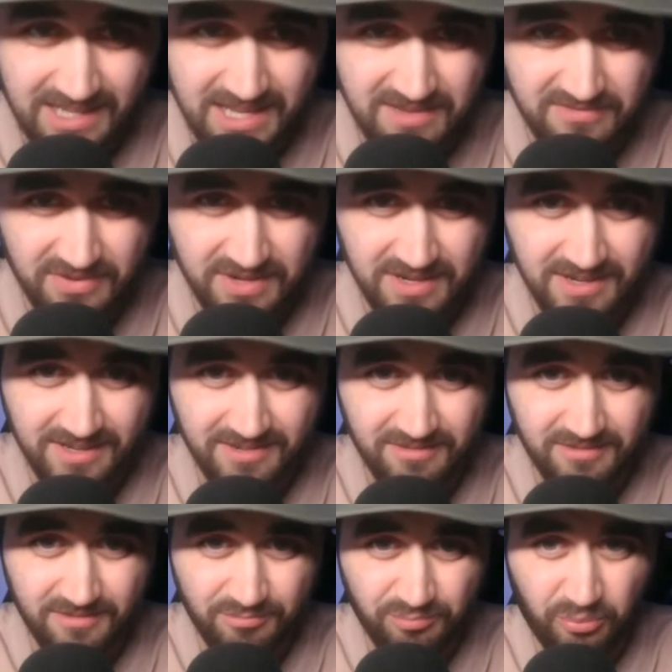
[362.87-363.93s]
even
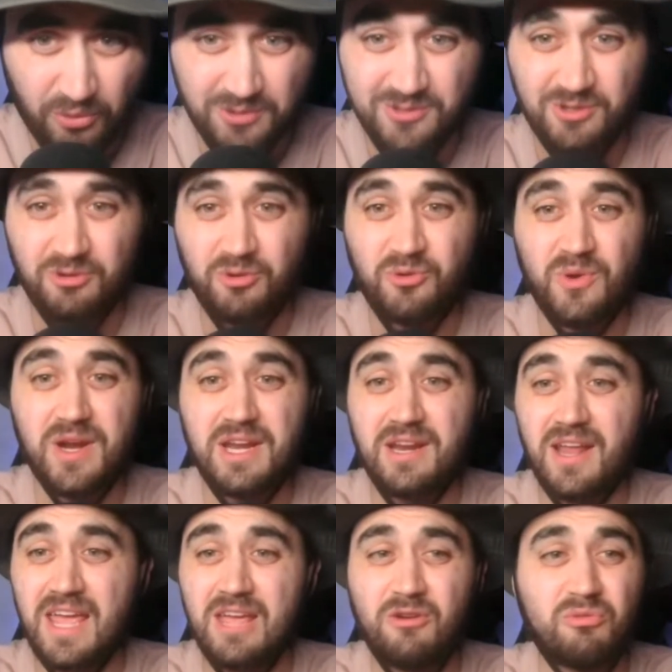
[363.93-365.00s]
Portugal created
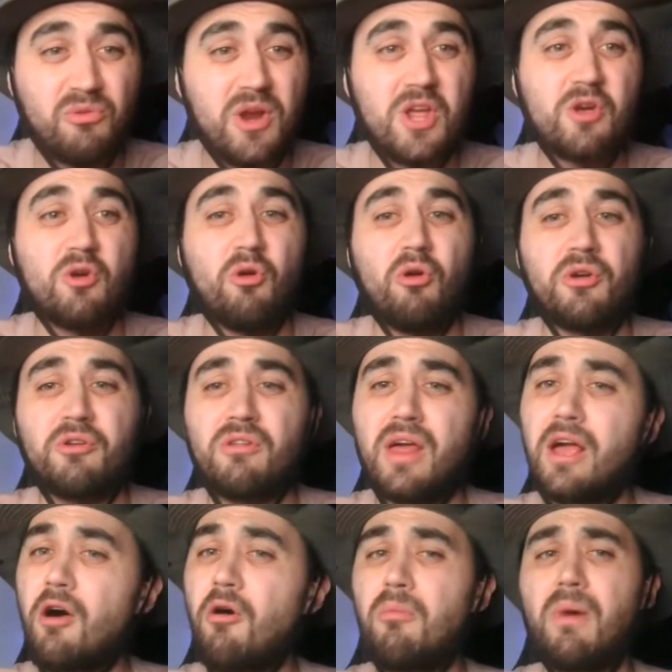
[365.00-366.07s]
a great goal and you're like,
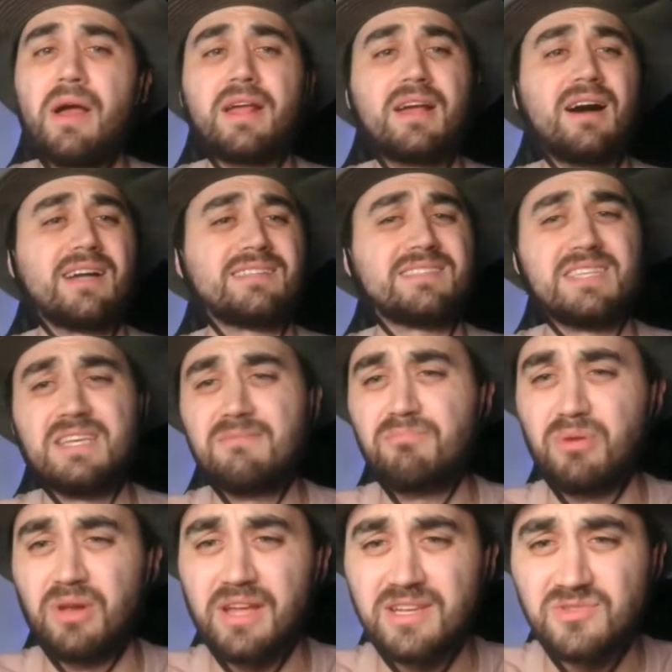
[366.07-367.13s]
oh my God, team
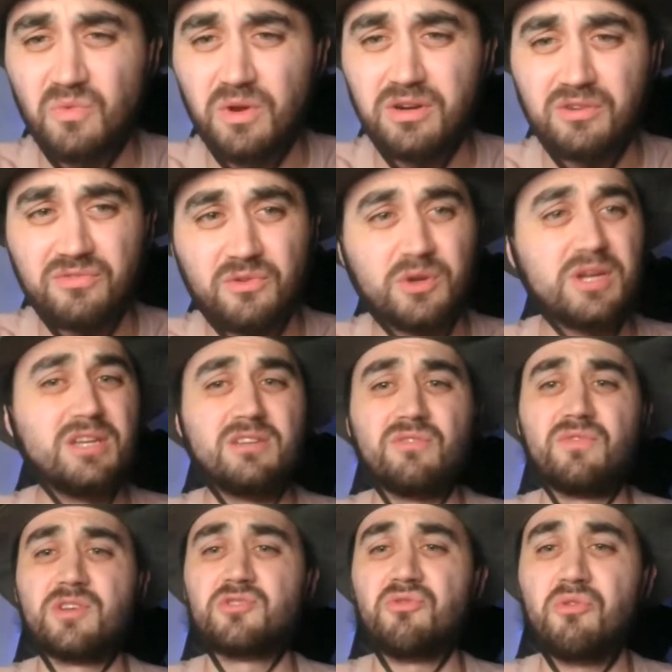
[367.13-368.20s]
play is wonderful,
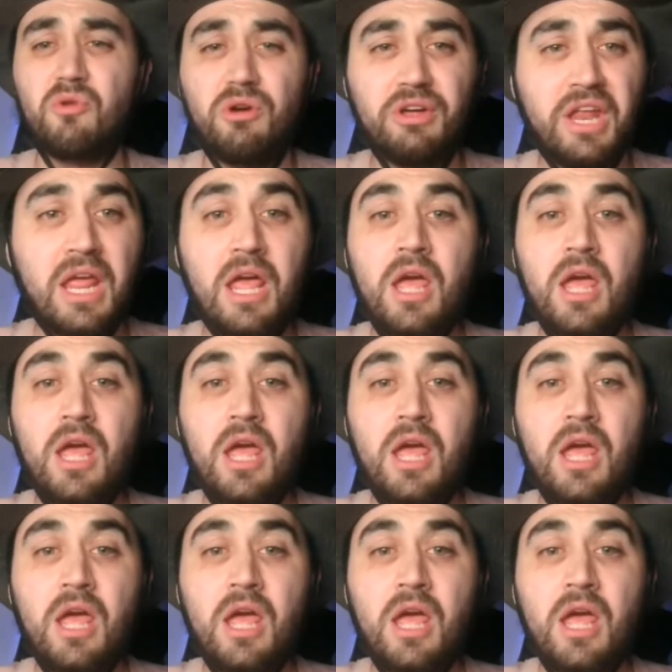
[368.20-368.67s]
individual quality.